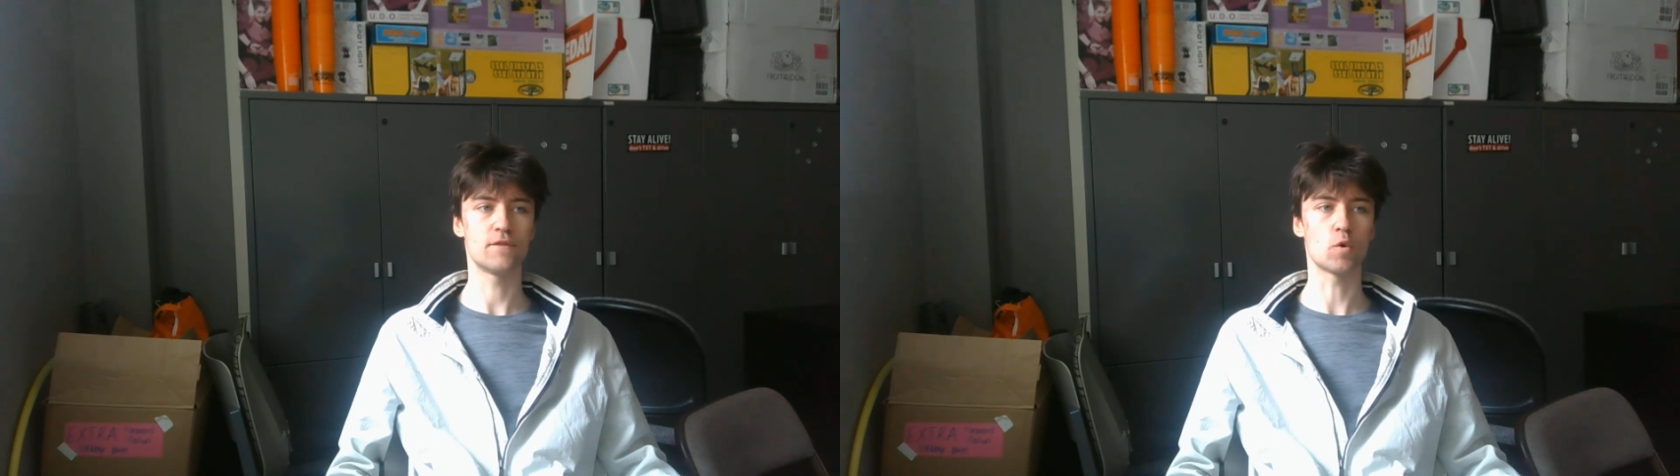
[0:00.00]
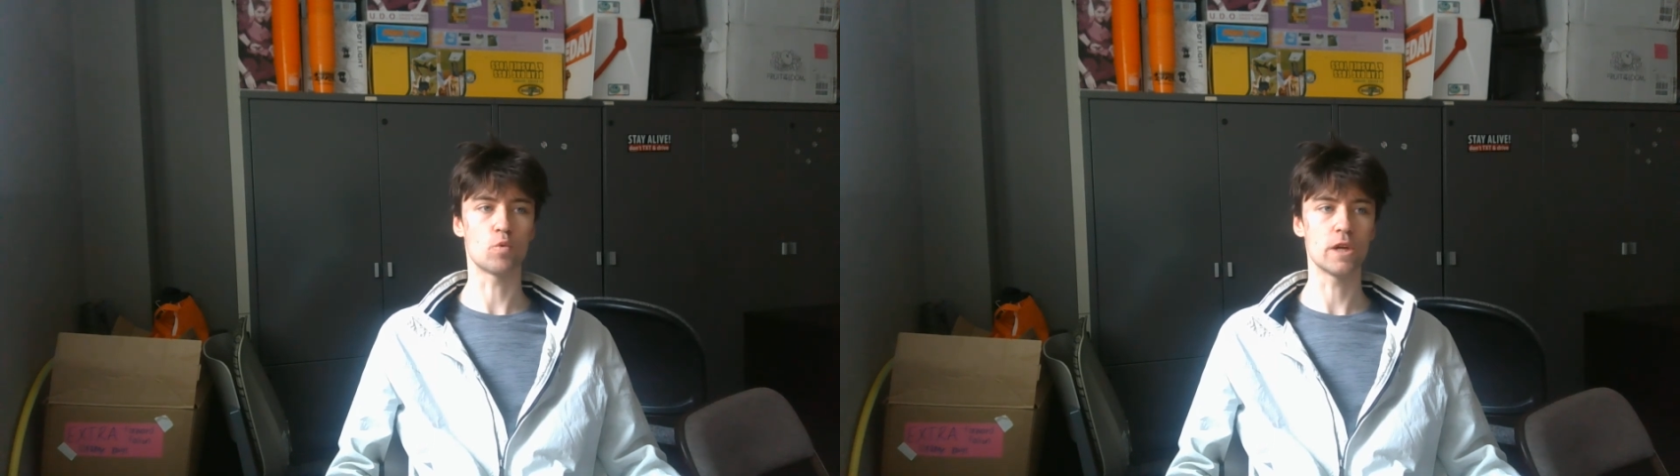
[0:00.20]

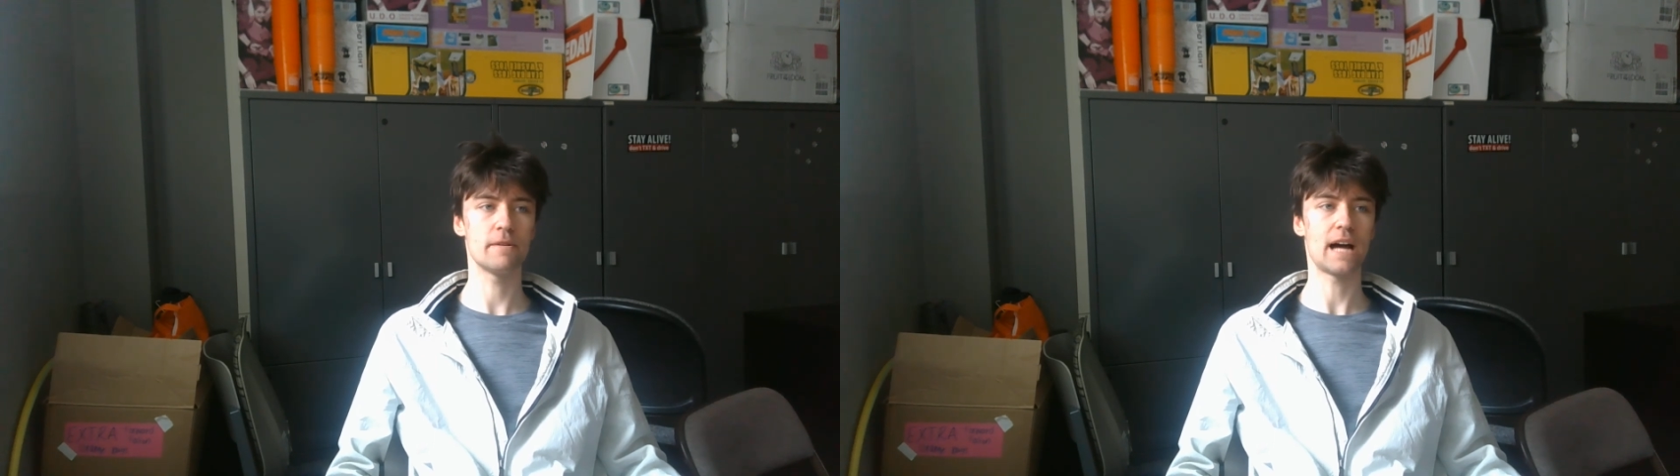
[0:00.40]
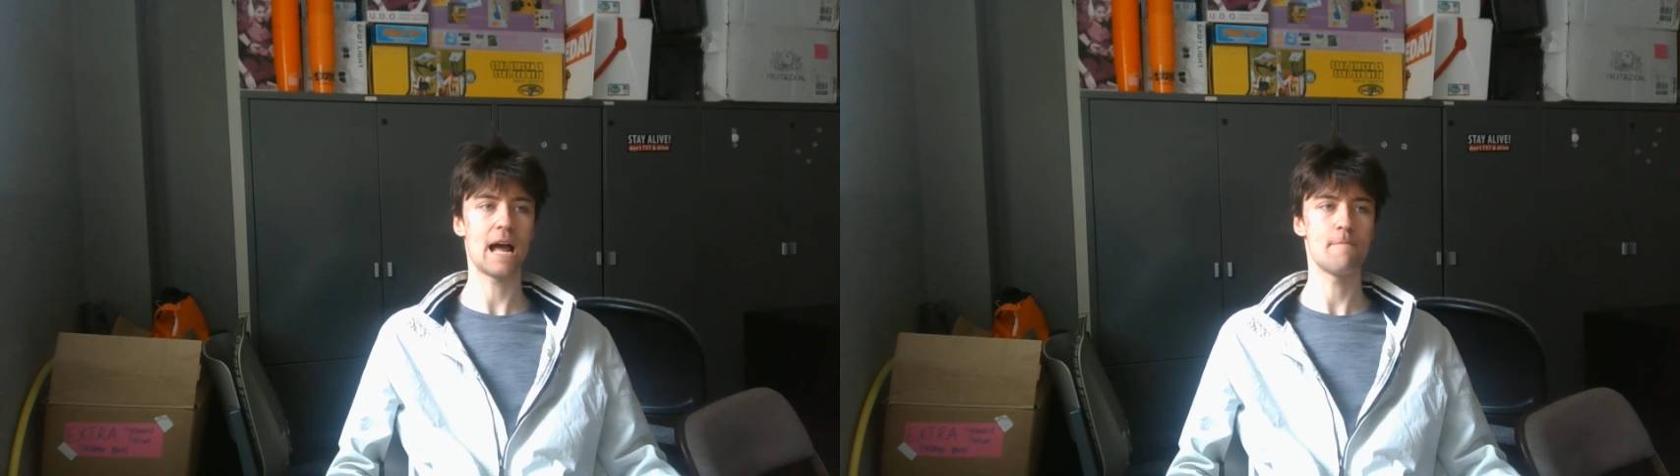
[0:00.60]
if the
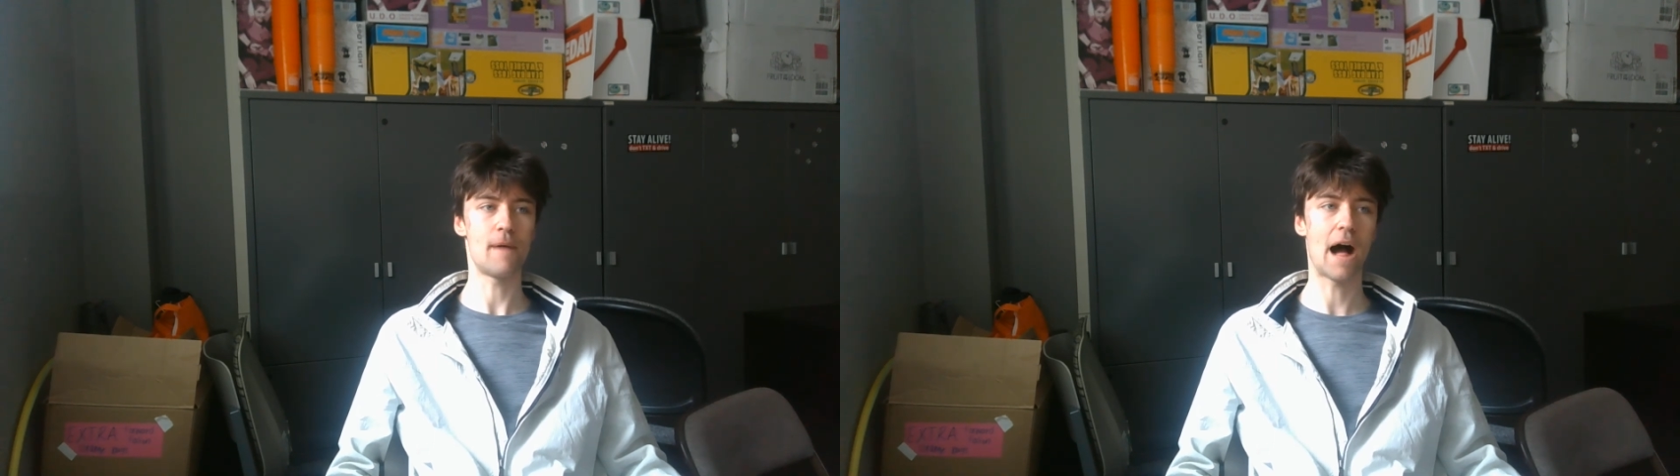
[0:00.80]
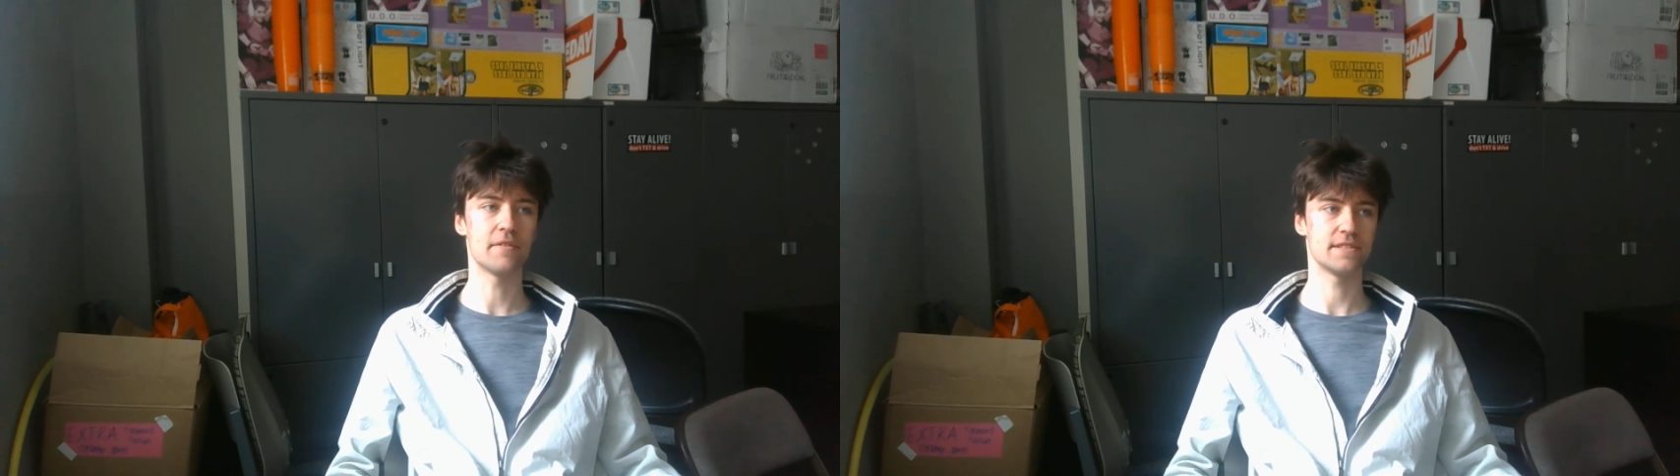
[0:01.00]
Riemann
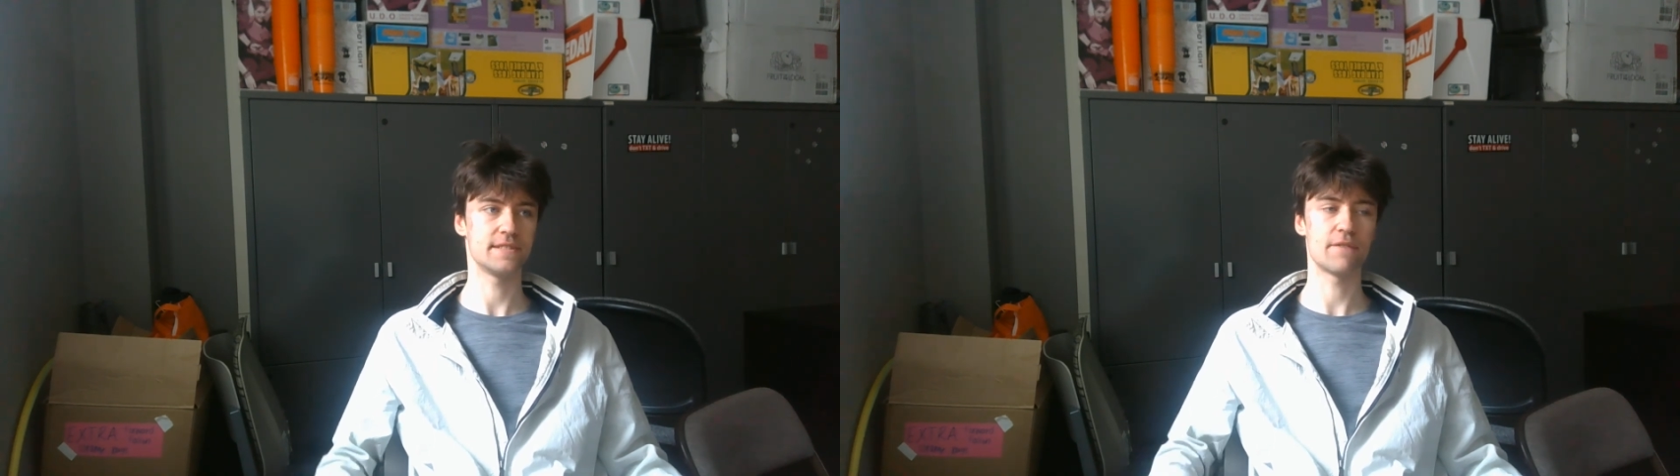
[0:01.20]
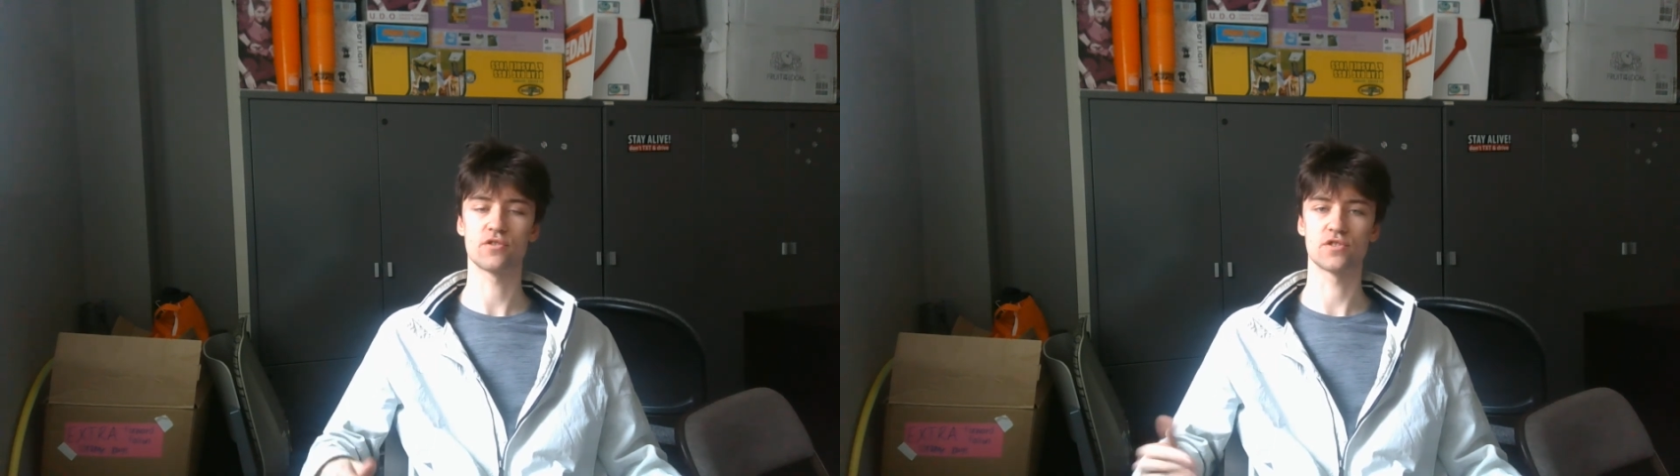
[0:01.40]
hypothesis
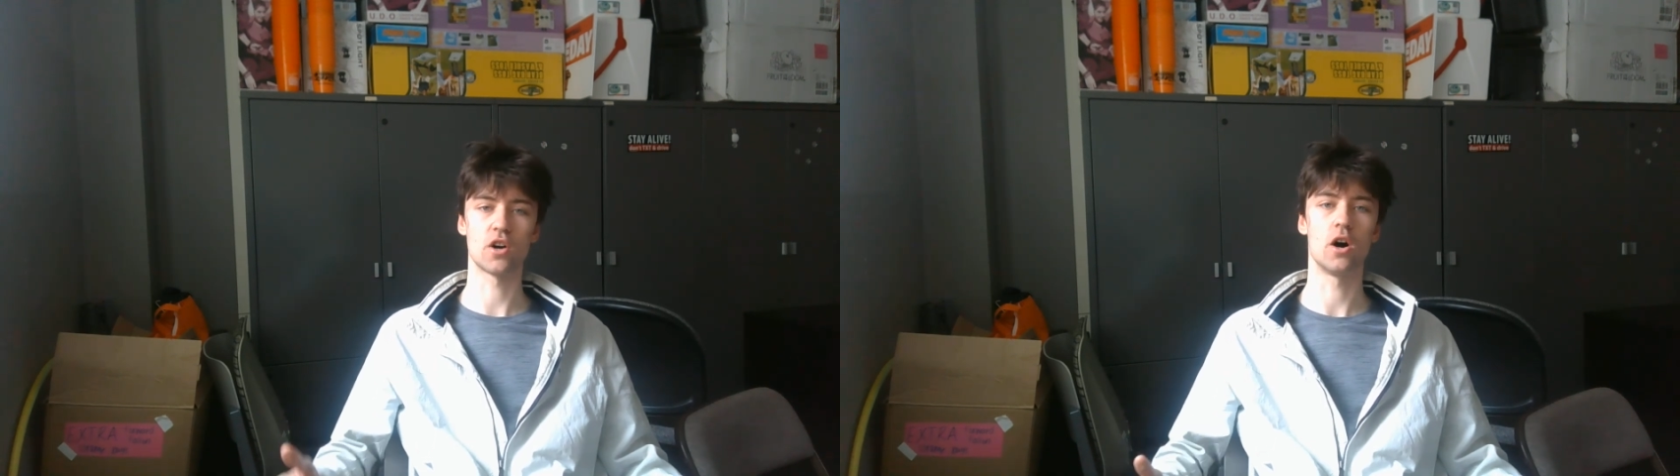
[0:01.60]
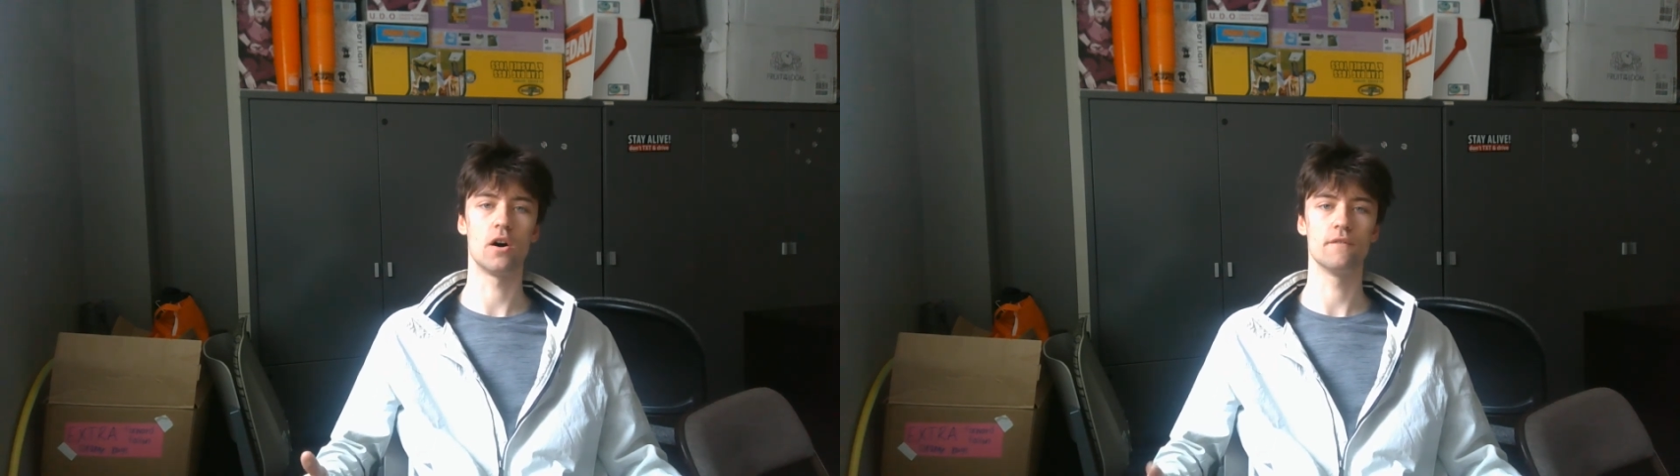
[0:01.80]
is ever
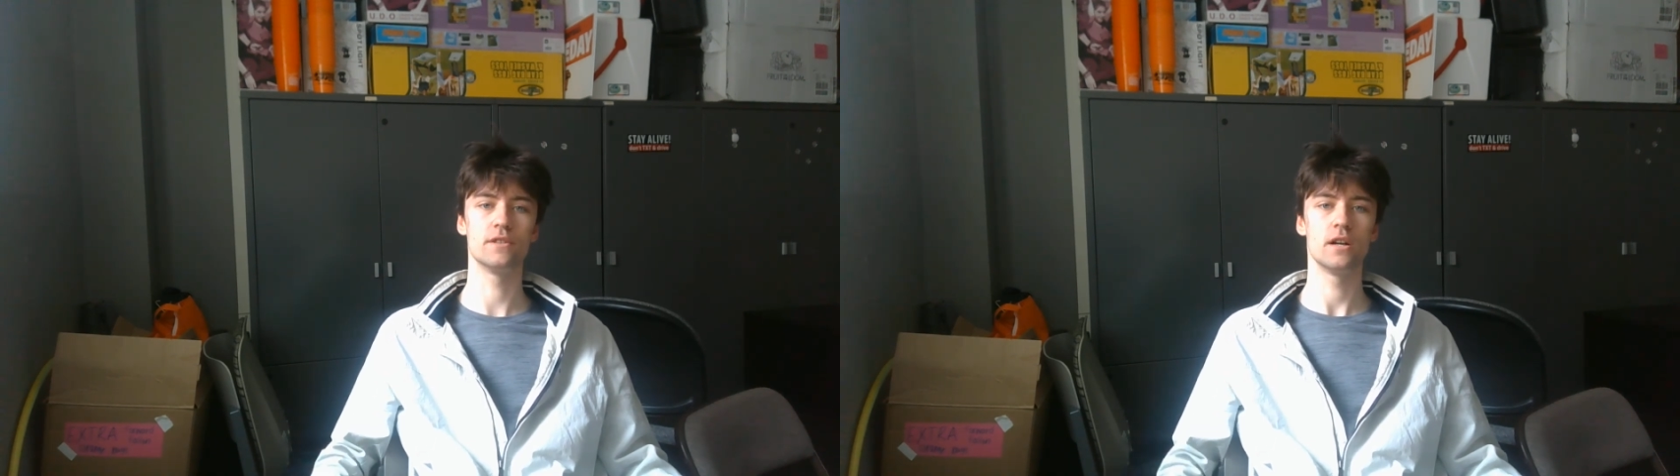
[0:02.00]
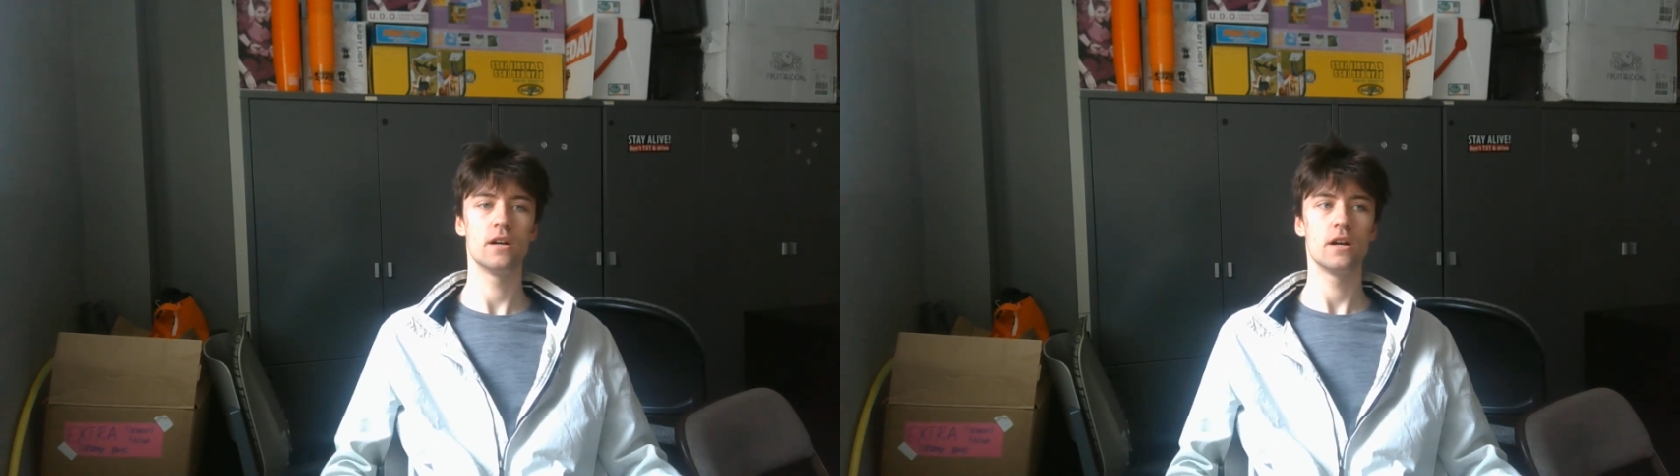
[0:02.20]

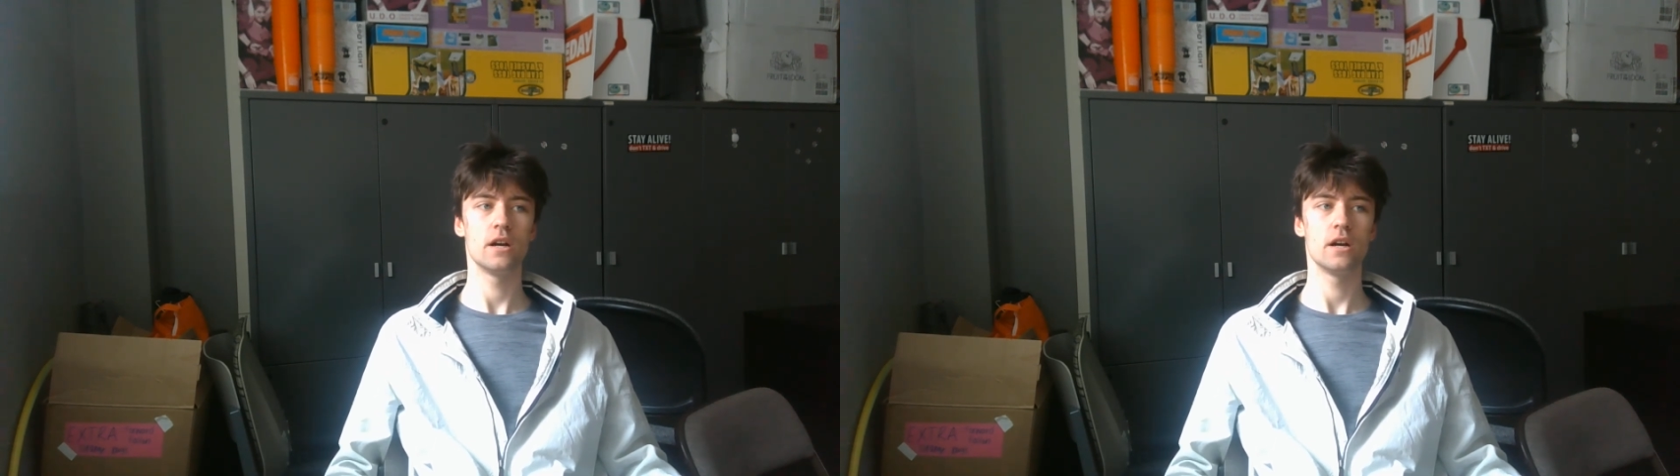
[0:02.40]
solved,